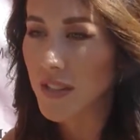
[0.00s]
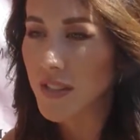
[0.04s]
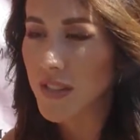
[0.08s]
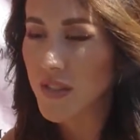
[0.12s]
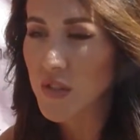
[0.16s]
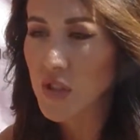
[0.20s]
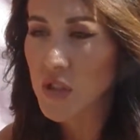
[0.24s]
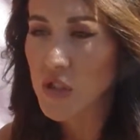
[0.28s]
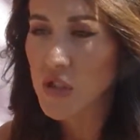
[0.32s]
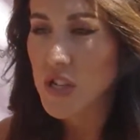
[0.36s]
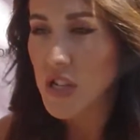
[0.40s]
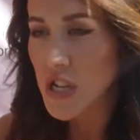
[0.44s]

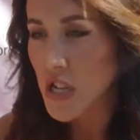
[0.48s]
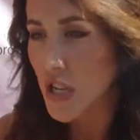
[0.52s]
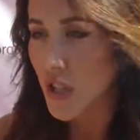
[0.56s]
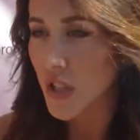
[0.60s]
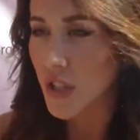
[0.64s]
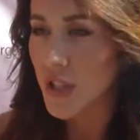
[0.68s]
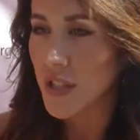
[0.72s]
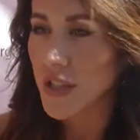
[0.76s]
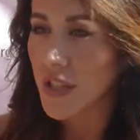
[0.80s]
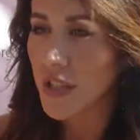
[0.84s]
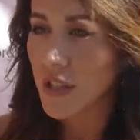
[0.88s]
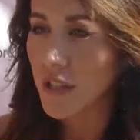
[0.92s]
It's just
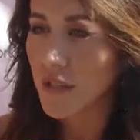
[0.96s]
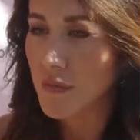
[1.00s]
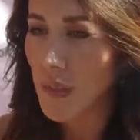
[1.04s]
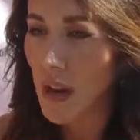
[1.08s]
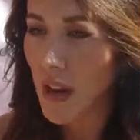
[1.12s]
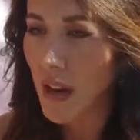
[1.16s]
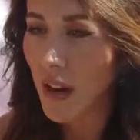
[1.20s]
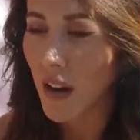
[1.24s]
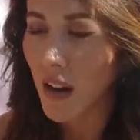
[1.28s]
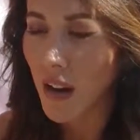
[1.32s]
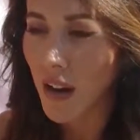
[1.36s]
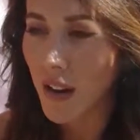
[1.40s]
near and dear to
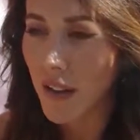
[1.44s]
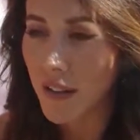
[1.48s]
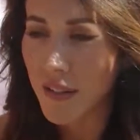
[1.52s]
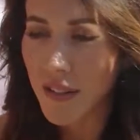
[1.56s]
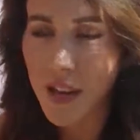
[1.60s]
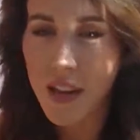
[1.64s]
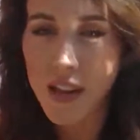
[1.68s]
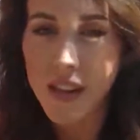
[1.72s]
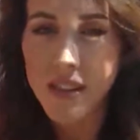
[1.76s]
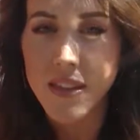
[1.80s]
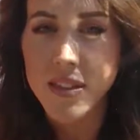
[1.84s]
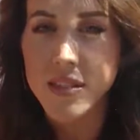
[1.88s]
my heart,
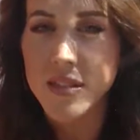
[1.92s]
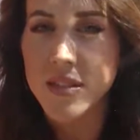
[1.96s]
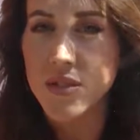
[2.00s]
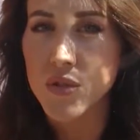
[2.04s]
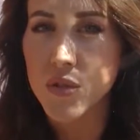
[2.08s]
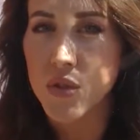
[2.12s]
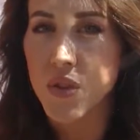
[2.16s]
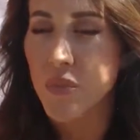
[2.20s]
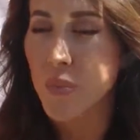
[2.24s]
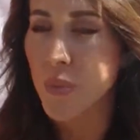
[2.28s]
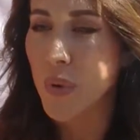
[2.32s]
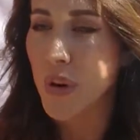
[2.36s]
and anything to
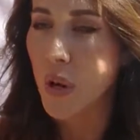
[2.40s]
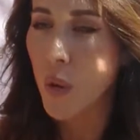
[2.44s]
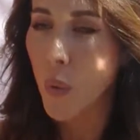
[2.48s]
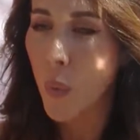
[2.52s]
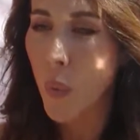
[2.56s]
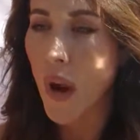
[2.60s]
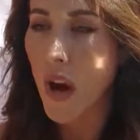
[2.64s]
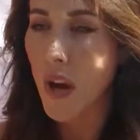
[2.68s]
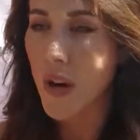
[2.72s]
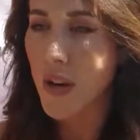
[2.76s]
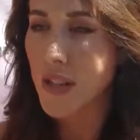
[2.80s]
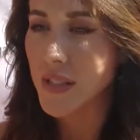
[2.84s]
sort of bring
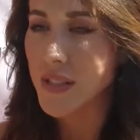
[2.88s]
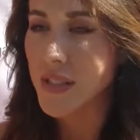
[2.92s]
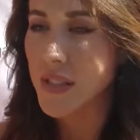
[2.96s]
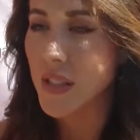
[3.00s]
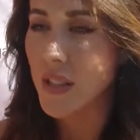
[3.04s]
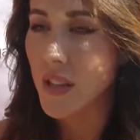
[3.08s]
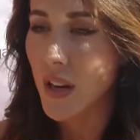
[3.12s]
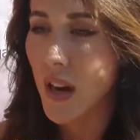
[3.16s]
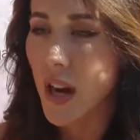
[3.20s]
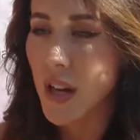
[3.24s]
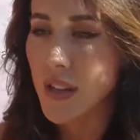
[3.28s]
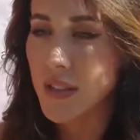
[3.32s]
awareness
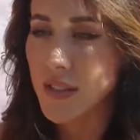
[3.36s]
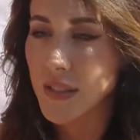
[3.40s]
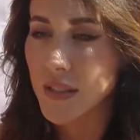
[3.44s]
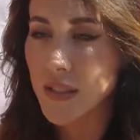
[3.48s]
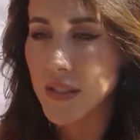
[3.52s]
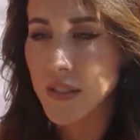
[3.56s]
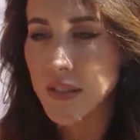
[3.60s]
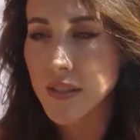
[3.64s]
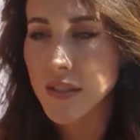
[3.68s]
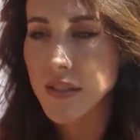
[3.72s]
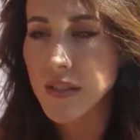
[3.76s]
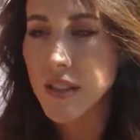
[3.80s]
to
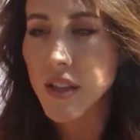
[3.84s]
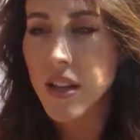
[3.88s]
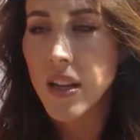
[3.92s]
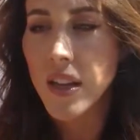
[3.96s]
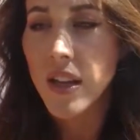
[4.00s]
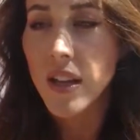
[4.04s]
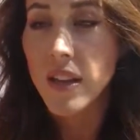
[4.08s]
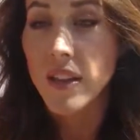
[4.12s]
causes